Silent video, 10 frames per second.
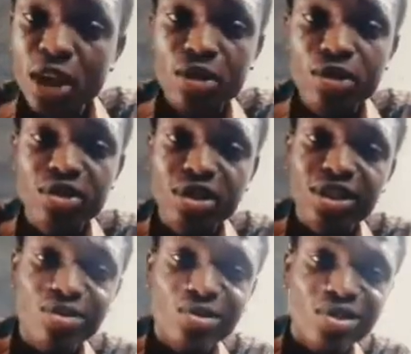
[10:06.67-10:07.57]

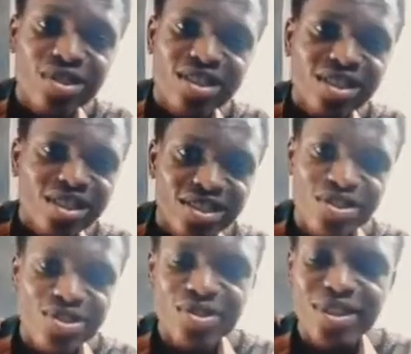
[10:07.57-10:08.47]
Sustain, bro.
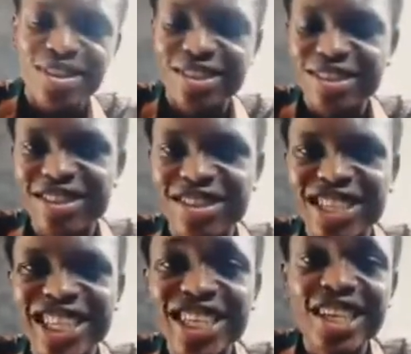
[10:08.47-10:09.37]
So
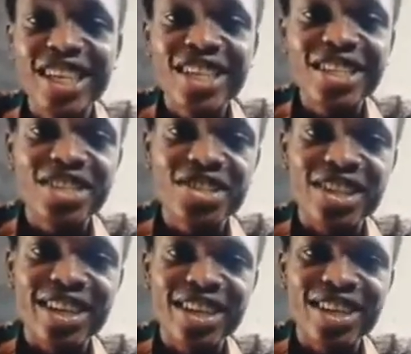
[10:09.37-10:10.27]
just
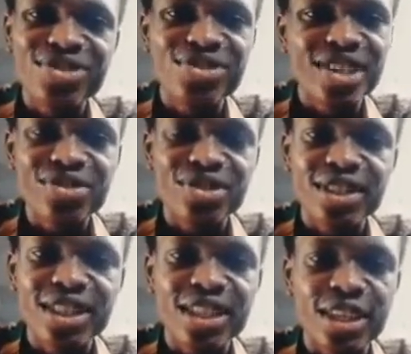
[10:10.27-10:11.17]
like that, try to
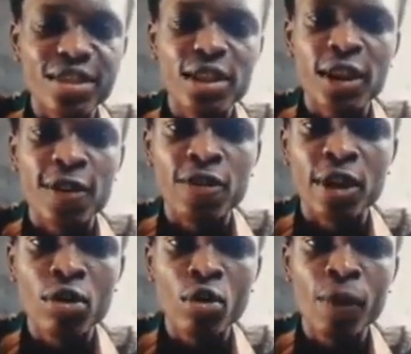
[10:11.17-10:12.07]
sustain and see how far.
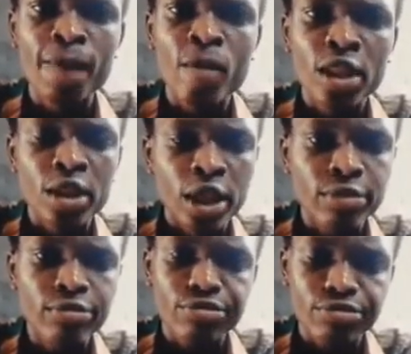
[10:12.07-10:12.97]
So
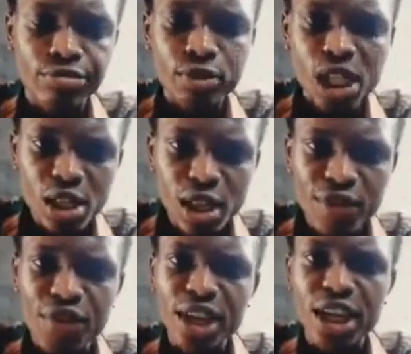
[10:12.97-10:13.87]
then
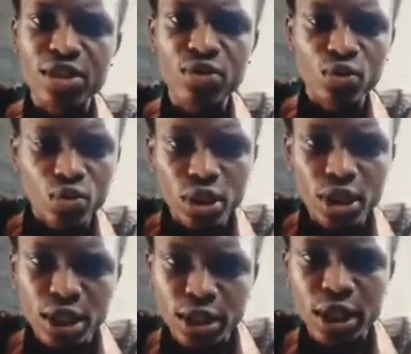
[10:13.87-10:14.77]
after that, we know the
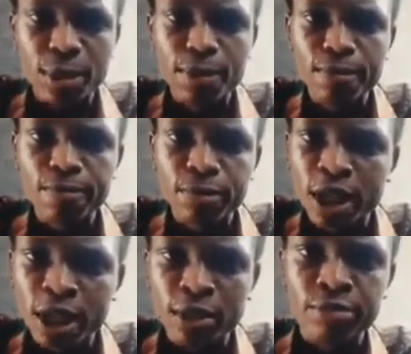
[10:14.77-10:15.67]
next step
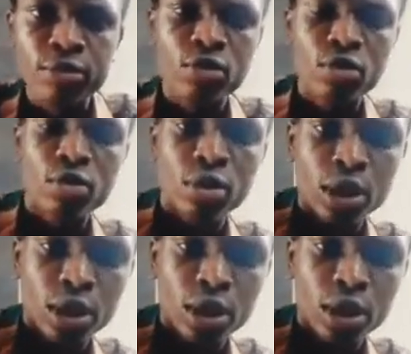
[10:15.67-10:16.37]
and so on.